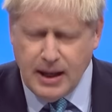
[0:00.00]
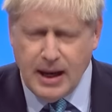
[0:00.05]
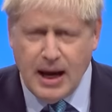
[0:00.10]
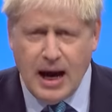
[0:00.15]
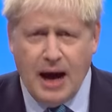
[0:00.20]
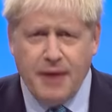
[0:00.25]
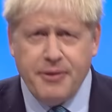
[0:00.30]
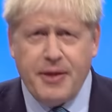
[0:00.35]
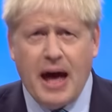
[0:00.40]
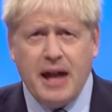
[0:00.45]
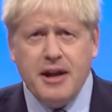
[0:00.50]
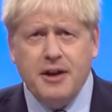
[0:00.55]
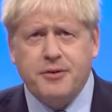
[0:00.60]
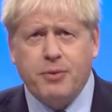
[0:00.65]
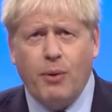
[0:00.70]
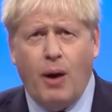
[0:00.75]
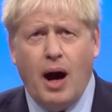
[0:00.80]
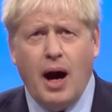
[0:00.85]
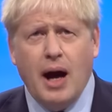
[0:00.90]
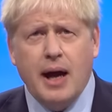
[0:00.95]
And that is
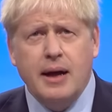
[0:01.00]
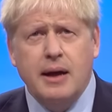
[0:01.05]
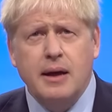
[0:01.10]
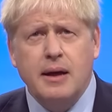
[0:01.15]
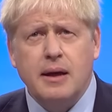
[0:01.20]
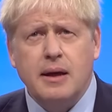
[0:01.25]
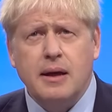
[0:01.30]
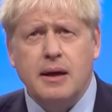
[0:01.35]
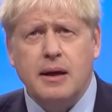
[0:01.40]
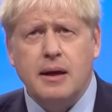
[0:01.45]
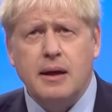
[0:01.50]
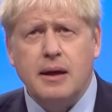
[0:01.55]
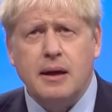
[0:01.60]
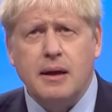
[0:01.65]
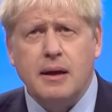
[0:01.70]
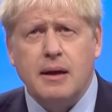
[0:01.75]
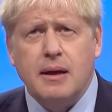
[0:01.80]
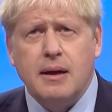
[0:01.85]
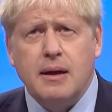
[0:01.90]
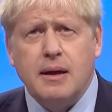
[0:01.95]
why,
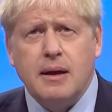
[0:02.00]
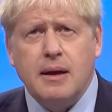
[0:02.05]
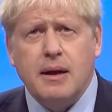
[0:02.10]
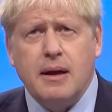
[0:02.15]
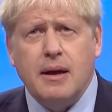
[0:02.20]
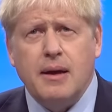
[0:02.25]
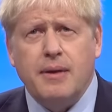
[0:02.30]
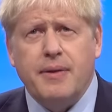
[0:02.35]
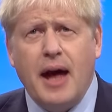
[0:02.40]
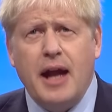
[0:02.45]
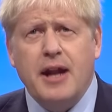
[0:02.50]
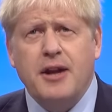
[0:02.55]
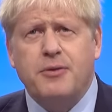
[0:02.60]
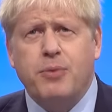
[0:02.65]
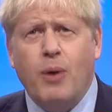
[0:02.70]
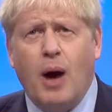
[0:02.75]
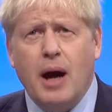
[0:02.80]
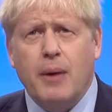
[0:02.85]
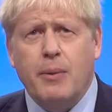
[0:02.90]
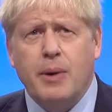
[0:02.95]
that is
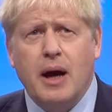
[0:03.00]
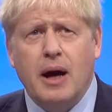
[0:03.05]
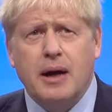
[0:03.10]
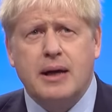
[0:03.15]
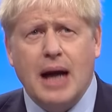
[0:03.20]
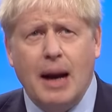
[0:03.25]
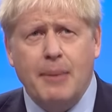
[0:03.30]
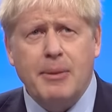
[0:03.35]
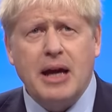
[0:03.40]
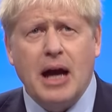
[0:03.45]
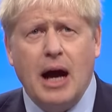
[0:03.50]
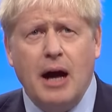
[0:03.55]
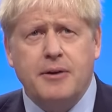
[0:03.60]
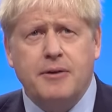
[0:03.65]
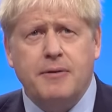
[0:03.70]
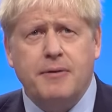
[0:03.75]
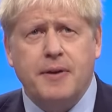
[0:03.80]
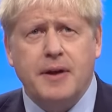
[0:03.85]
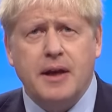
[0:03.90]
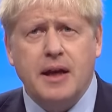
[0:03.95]
why we are coming out
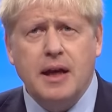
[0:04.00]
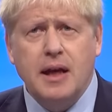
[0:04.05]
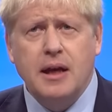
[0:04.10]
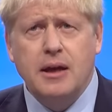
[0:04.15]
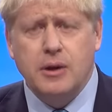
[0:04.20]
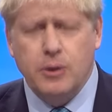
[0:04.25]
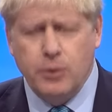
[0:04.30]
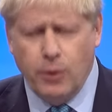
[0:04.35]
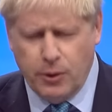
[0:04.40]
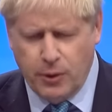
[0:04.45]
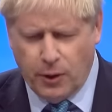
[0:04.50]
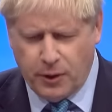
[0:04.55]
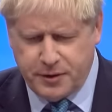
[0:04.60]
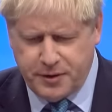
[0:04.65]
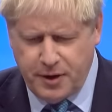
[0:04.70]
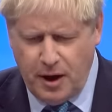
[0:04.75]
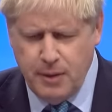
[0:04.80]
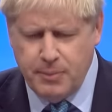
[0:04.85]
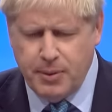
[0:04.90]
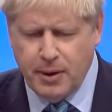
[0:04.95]
of the E U on
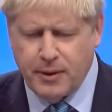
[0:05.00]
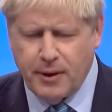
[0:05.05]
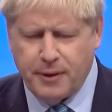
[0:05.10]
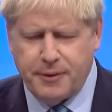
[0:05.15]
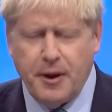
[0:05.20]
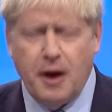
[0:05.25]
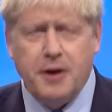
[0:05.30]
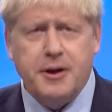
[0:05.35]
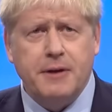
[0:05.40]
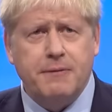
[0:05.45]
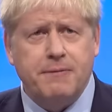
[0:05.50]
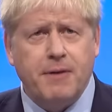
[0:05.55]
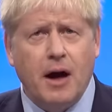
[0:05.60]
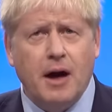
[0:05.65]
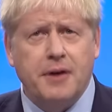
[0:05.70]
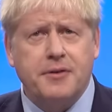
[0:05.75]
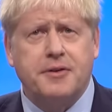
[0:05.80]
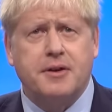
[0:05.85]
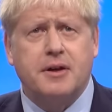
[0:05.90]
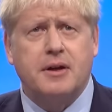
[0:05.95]
October the
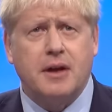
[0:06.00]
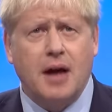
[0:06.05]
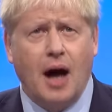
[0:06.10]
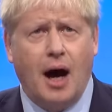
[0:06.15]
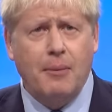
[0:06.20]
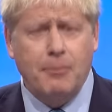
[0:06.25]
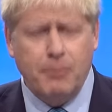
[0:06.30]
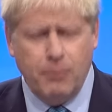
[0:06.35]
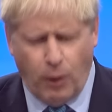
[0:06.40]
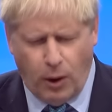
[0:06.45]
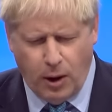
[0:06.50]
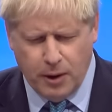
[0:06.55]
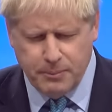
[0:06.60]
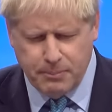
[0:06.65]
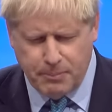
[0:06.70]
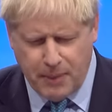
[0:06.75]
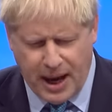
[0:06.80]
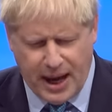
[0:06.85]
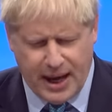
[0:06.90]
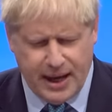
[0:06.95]
thirty-first, come what
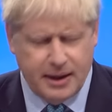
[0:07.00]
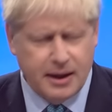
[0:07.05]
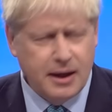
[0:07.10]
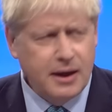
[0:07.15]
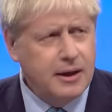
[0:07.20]
may.